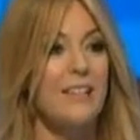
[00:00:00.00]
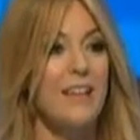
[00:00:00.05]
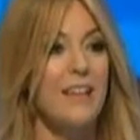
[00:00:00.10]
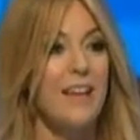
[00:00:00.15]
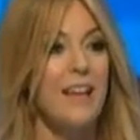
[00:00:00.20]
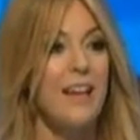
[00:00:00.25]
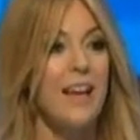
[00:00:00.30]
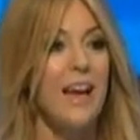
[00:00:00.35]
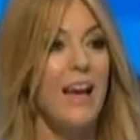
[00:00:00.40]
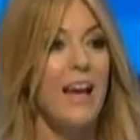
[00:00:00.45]

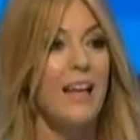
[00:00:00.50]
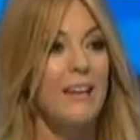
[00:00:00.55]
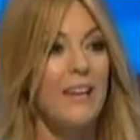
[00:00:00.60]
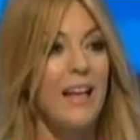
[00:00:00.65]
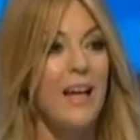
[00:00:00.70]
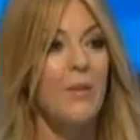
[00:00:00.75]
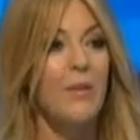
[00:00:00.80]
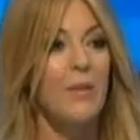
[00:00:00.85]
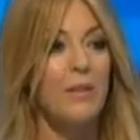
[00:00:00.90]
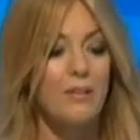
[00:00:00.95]
Yes. And
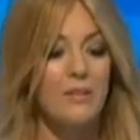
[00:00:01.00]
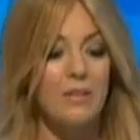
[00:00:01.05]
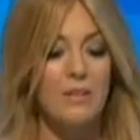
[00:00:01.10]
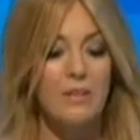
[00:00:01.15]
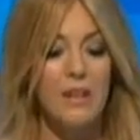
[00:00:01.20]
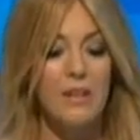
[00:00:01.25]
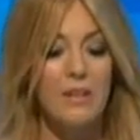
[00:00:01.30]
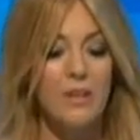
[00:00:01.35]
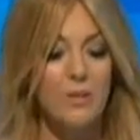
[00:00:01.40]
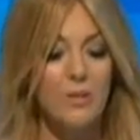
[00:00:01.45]
now it
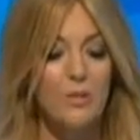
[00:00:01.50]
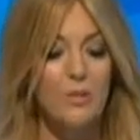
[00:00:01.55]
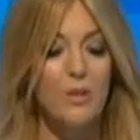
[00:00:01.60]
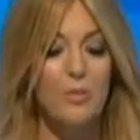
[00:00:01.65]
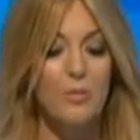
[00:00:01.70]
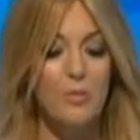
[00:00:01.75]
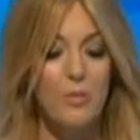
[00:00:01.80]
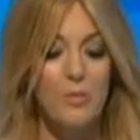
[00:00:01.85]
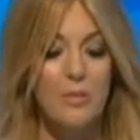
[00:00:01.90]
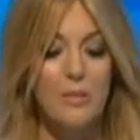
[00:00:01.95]
looks like those
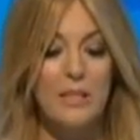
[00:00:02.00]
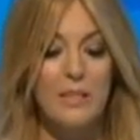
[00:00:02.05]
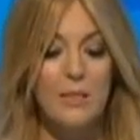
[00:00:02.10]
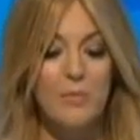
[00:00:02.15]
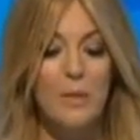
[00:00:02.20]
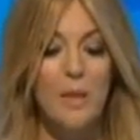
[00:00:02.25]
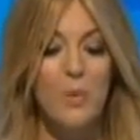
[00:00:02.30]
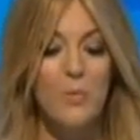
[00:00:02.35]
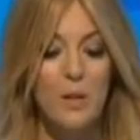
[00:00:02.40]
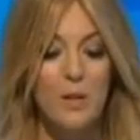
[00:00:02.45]
two properties
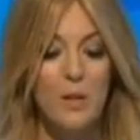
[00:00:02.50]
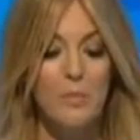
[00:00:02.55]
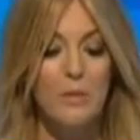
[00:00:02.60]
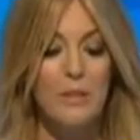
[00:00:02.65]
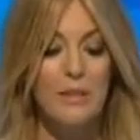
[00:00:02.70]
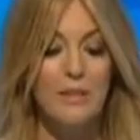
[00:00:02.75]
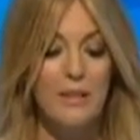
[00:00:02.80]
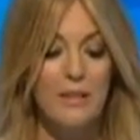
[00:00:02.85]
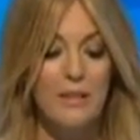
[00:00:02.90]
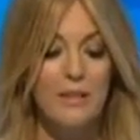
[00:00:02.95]
may well
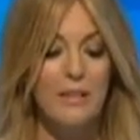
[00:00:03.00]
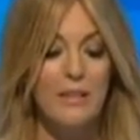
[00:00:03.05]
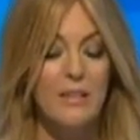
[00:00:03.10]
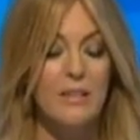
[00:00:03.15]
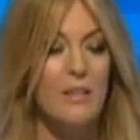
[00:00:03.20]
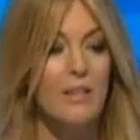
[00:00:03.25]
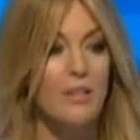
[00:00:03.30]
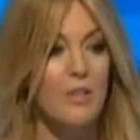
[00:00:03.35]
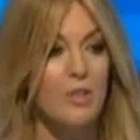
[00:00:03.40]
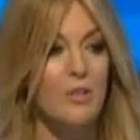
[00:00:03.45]
be turned
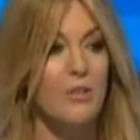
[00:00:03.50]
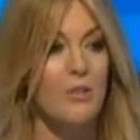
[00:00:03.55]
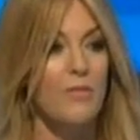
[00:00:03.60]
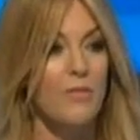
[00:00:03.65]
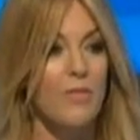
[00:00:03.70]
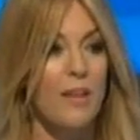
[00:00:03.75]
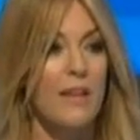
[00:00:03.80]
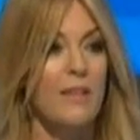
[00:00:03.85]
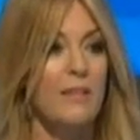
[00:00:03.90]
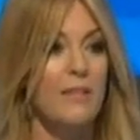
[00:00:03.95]
into luxury
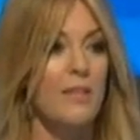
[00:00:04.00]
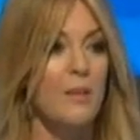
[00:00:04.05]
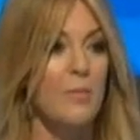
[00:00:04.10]
flats and a